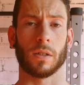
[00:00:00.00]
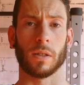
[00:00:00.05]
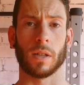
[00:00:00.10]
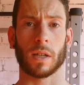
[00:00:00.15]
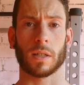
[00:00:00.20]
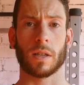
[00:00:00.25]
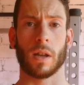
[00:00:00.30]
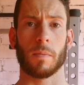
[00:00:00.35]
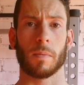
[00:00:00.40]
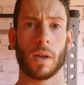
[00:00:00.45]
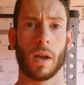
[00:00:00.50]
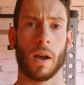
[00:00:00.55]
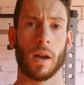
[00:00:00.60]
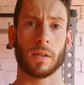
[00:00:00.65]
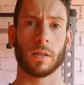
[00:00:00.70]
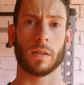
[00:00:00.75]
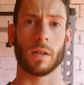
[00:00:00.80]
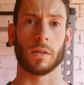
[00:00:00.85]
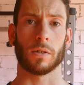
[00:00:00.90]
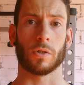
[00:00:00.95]
Till next time
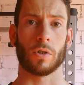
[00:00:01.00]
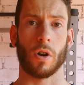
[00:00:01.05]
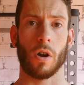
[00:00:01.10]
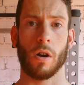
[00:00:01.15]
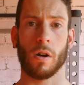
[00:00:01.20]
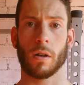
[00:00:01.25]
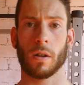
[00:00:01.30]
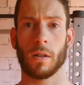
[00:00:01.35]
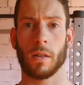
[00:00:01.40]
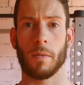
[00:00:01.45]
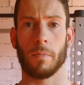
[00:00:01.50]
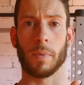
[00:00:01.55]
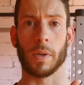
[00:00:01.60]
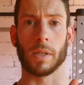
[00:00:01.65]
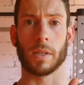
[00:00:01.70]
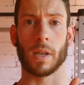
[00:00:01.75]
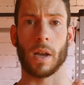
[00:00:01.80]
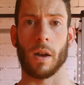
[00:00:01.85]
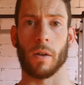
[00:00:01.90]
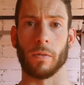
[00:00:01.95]
guys, stay strong.
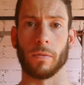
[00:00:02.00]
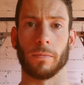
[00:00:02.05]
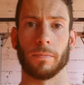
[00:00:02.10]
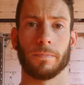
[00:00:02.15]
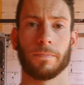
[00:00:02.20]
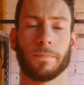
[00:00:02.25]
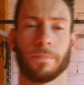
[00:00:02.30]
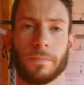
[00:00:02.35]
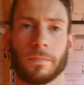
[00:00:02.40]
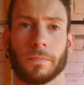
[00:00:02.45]
Peace out.